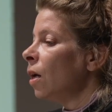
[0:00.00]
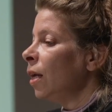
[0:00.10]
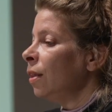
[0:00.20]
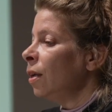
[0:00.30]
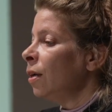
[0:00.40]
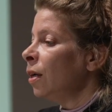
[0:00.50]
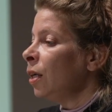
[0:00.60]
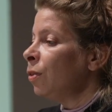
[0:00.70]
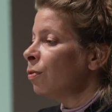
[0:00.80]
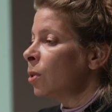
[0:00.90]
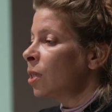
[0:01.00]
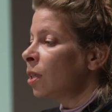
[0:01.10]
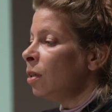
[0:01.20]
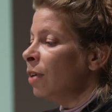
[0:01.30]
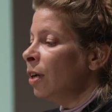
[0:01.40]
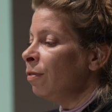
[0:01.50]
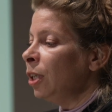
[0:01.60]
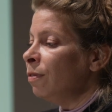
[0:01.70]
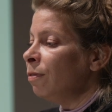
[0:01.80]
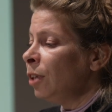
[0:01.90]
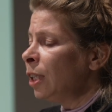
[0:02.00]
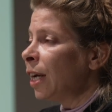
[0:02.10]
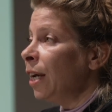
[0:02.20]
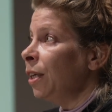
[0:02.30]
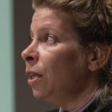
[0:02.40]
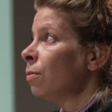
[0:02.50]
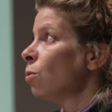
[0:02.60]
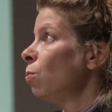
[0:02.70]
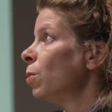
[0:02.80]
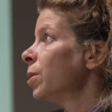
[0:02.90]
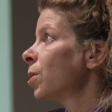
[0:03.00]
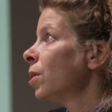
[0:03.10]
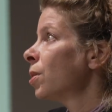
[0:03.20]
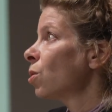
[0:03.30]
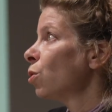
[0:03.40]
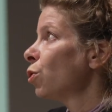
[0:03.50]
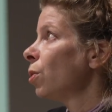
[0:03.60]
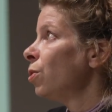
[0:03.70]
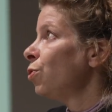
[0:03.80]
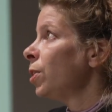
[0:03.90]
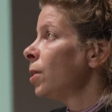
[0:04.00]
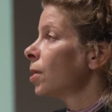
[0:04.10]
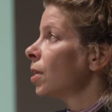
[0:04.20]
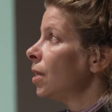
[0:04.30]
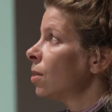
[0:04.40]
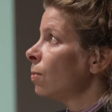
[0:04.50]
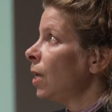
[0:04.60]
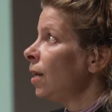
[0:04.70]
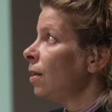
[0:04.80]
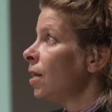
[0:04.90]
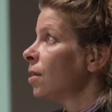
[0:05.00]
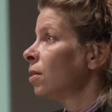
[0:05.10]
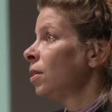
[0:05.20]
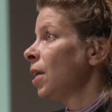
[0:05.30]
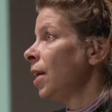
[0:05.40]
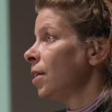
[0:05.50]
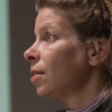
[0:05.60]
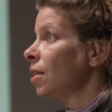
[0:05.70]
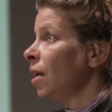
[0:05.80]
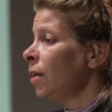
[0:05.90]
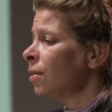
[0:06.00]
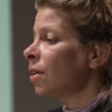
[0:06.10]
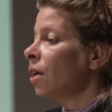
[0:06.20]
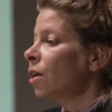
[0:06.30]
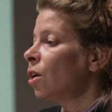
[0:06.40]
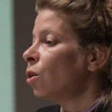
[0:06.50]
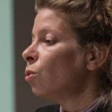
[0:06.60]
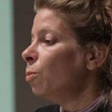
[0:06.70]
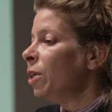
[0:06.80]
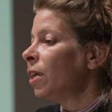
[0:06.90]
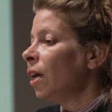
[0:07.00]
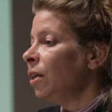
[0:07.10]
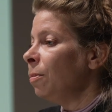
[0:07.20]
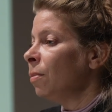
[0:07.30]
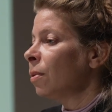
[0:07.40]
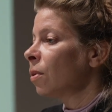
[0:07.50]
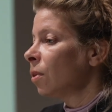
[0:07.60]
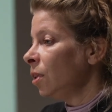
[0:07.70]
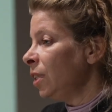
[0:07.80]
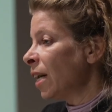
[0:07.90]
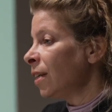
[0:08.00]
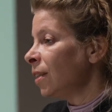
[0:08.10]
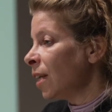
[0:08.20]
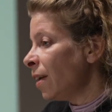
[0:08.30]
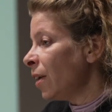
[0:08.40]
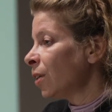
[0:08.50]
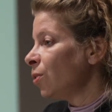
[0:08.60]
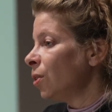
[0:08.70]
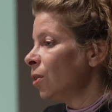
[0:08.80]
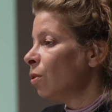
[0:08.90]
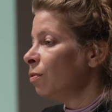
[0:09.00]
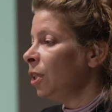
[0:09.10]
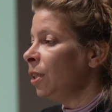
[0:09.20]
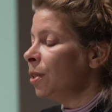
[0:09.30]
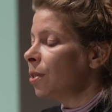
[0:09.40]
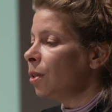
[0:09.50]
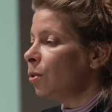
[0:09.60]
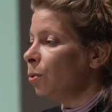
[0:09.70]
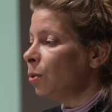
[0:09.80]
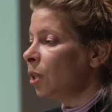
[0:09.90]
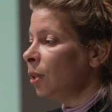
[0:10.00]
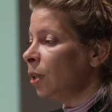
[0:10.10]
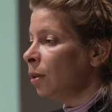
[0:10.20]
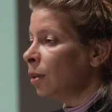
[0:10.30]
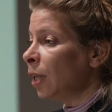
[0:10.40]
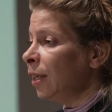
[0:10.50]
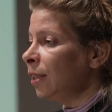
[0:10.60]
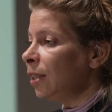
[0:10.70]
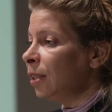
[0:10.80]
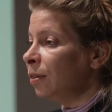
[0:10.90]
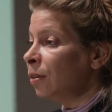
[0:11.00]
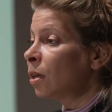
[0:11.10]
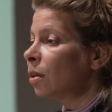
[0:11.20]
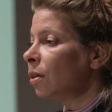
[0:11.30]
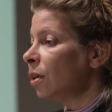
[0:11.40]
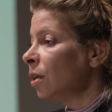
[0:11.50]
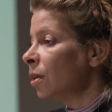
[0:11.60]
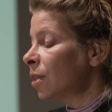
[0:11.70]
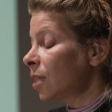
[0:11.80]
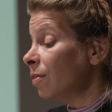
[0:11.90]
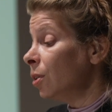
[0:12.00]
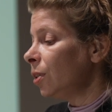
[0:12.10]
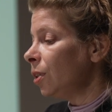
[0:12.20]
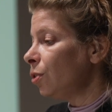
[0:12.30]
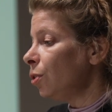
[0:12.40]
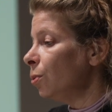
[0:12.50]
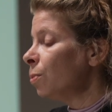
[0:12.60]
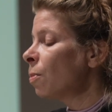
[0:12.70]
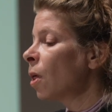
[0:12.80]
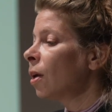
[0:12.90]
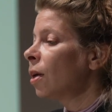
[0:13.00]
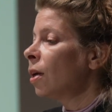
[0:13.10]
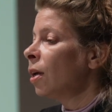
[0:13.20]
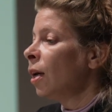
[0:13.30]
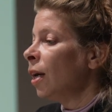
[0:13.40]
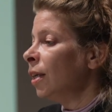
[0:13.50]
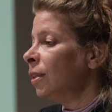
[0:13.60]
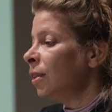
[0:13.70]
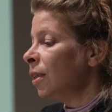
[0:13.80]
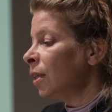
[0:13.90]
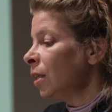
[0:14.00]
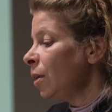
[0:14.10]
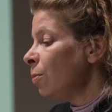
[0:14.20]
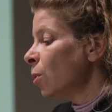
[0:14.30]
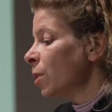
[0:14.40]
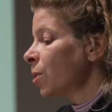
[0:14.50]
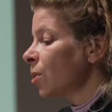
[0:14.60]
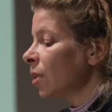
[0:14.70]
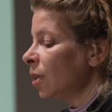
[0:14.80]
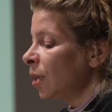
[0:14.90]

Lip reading: And it was Ivan Vitányi, who was a sociologist as well as an aesthete, who became the director of the institute in 1972. And he was